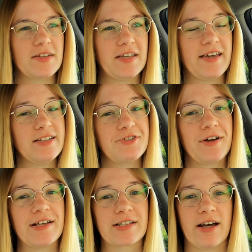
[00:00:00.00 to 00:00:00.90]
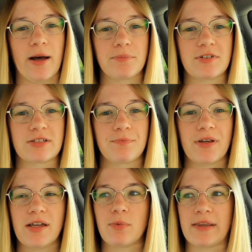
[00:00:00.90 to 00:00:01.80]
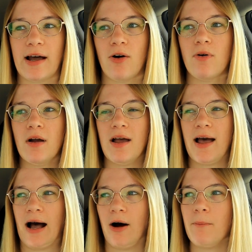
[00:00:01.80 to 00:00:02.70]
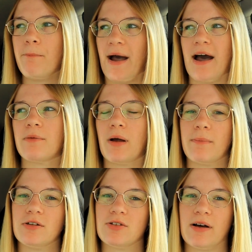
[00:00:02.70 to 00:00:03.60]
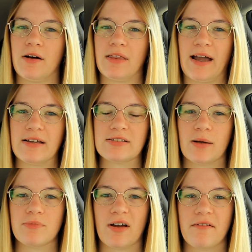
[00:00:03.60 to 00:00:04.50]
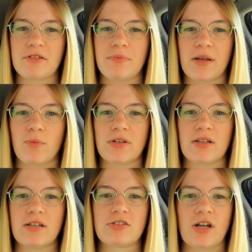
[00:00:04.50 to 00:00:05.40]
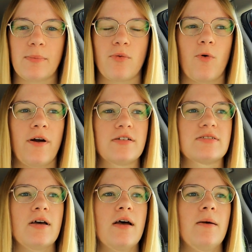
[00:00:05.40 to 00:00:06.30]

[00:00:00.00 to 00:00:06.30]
To get you guys caught up to speed with how bad my mental health has sometimes been within these type of works,